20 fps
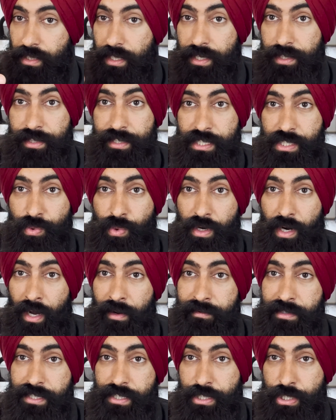This is where
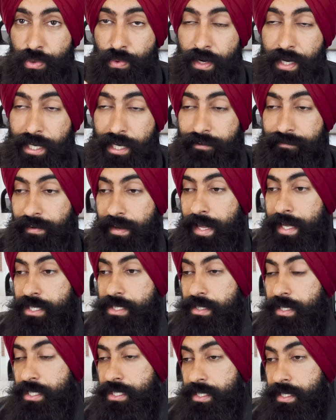obviously you want to get
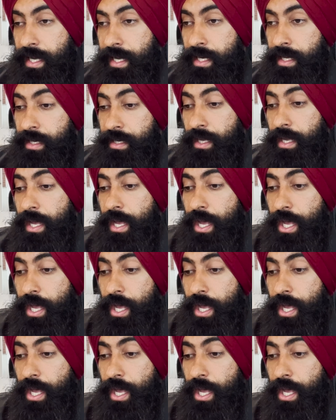financially educated